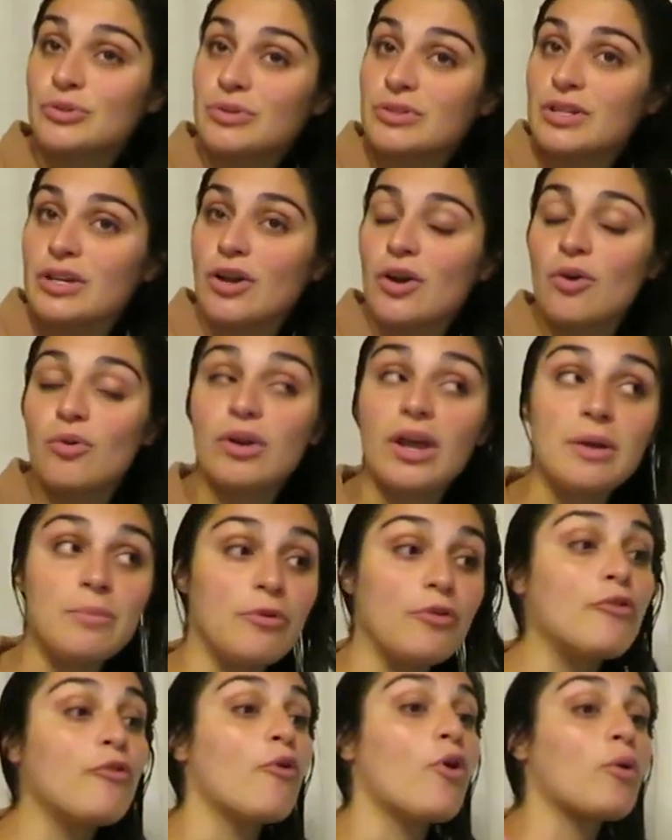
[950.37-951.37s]
So it's like,
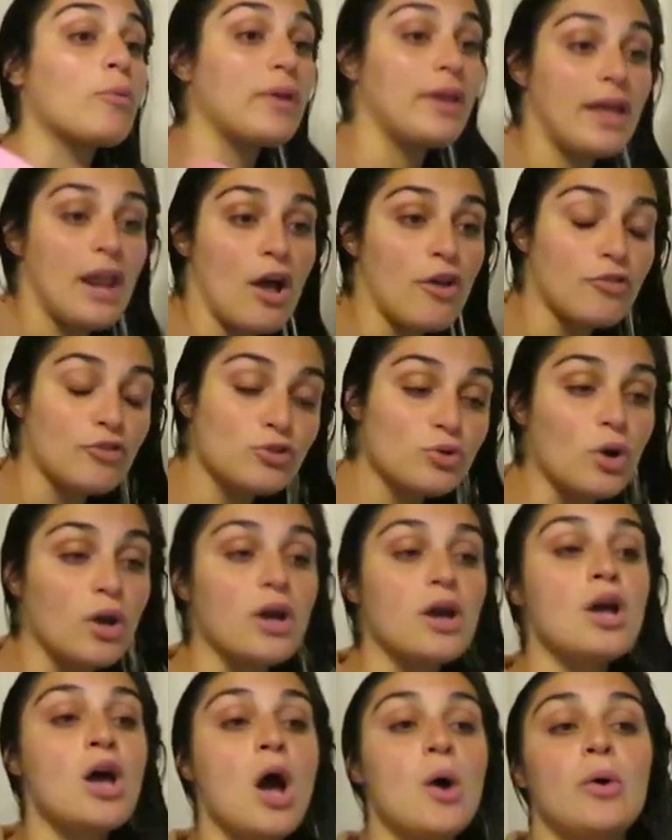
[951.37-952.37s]
okay, before we get out the
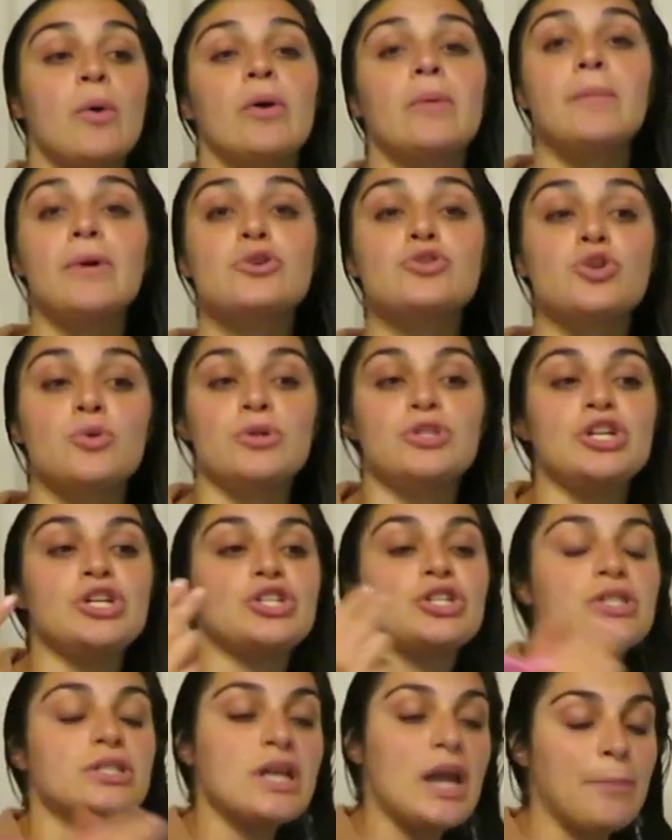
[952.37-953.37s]
door, we want to make sure we
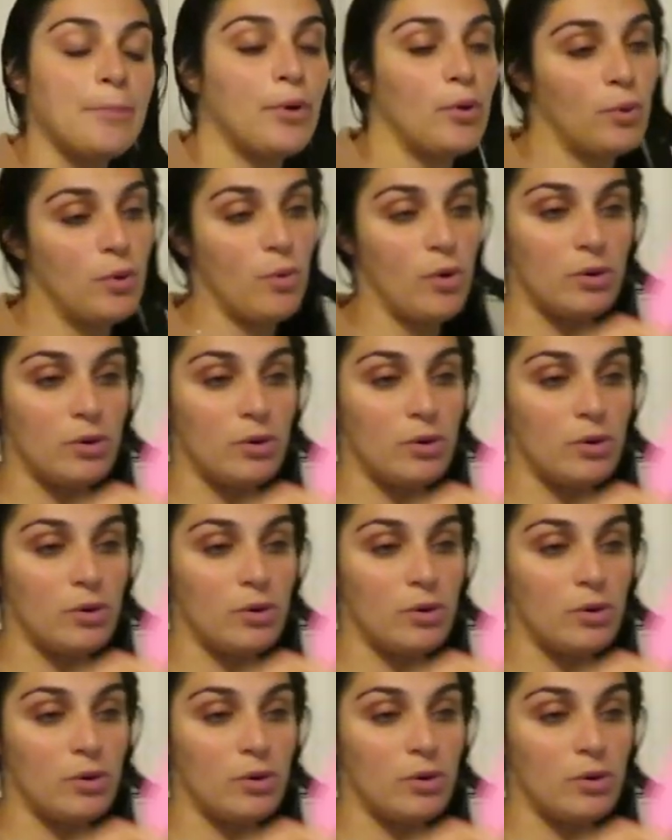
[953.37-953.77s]
change his diaper. We